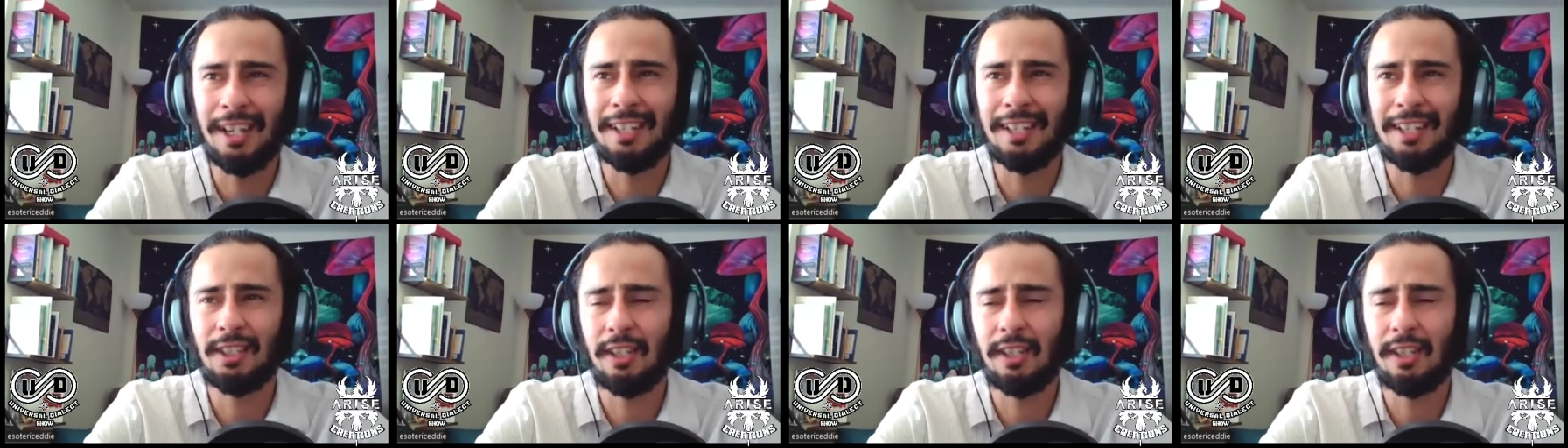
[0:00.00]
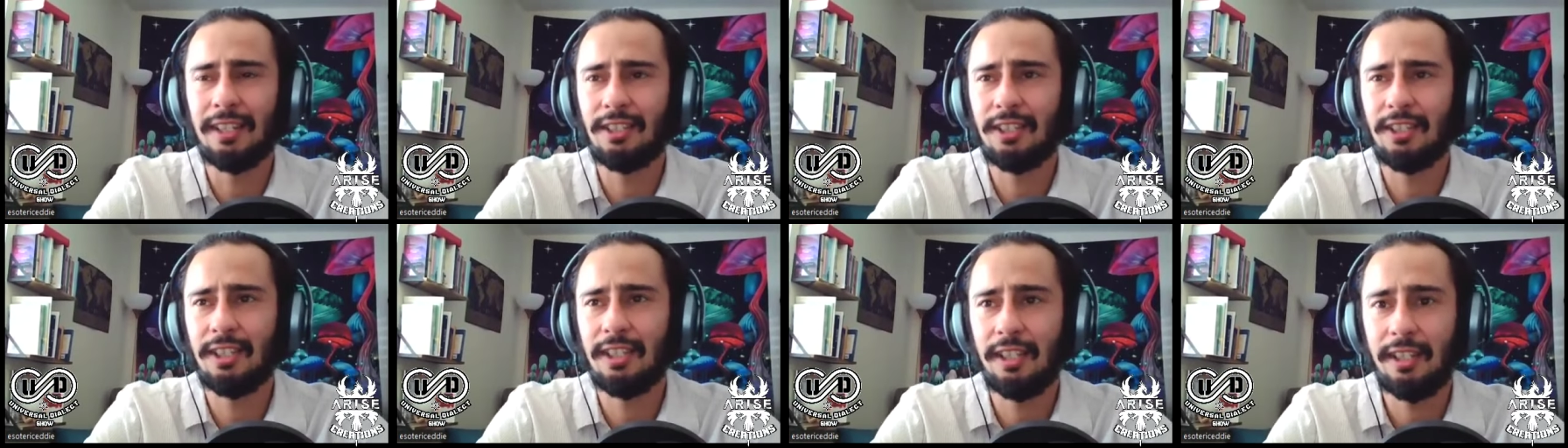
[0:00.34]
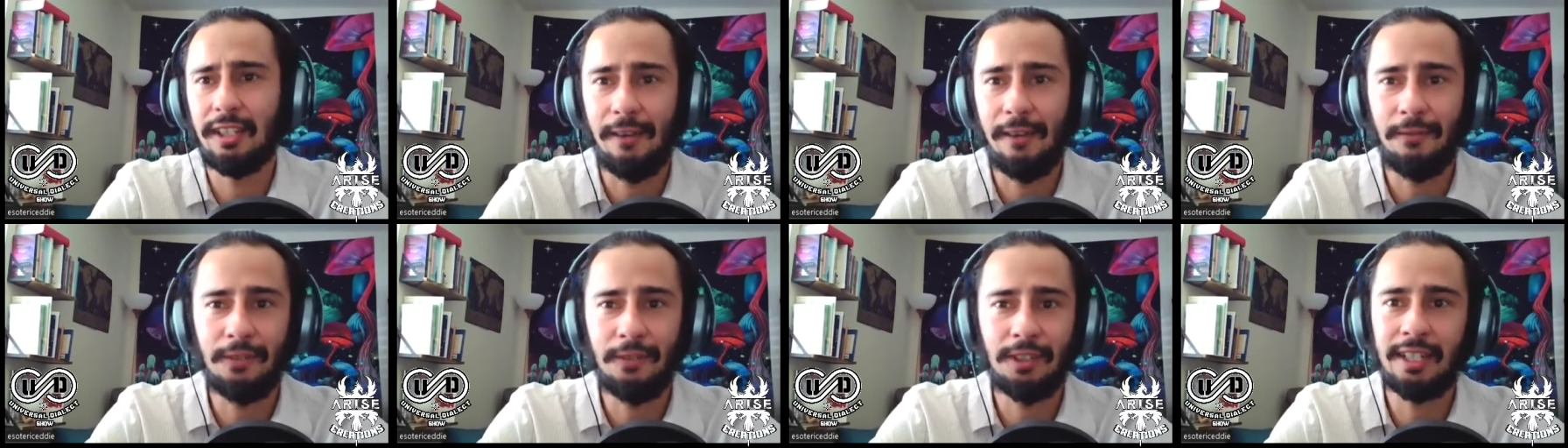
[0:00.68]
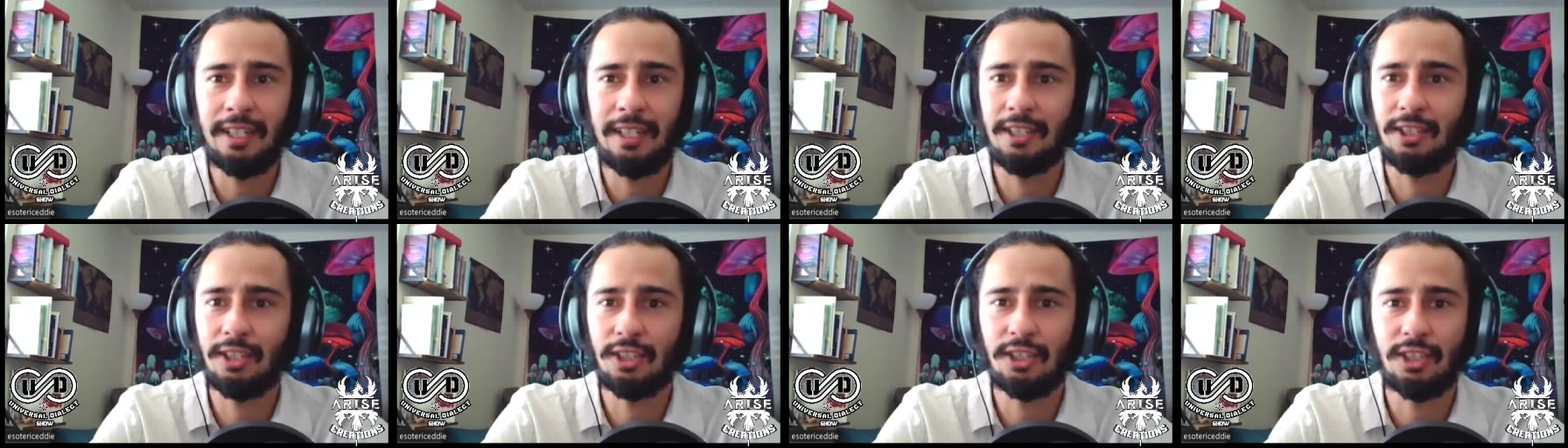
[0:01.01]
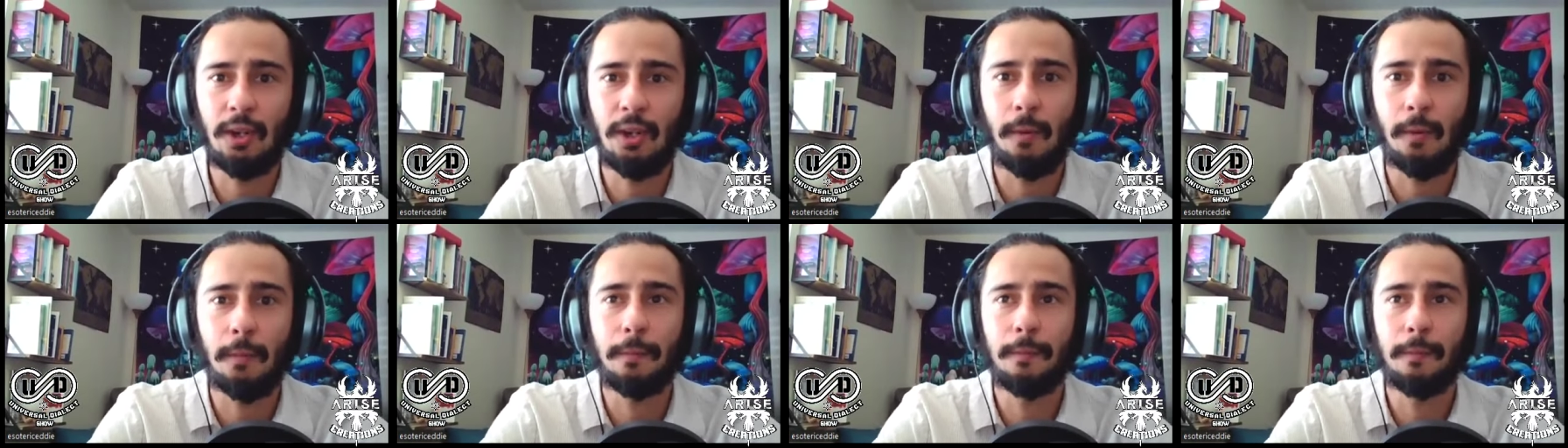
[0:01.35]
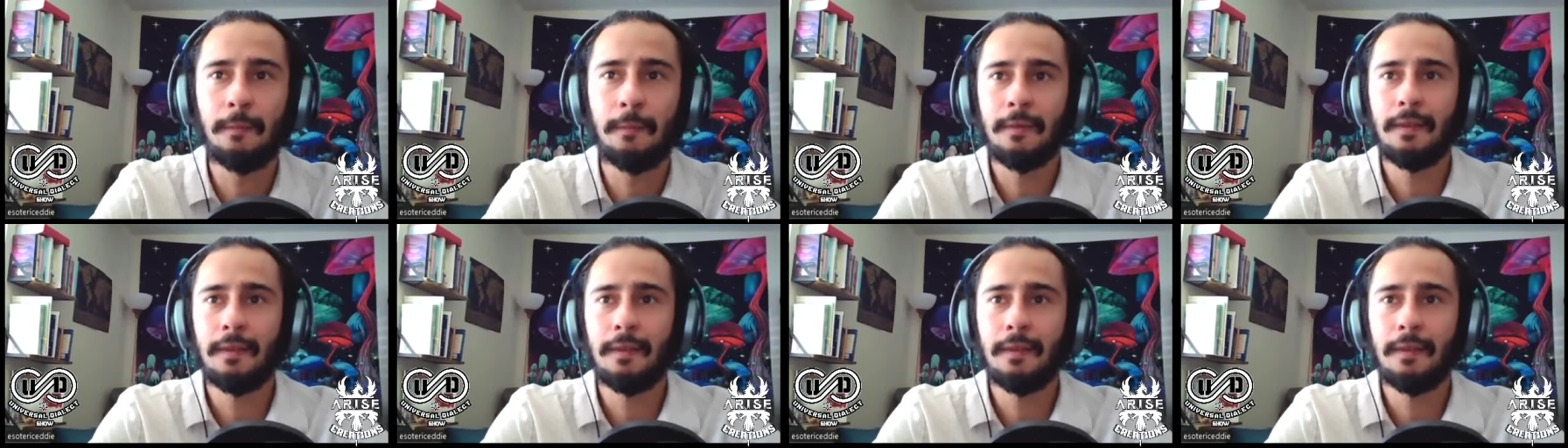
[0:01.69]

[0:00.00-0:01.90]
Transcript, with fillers: Like it's everything's just so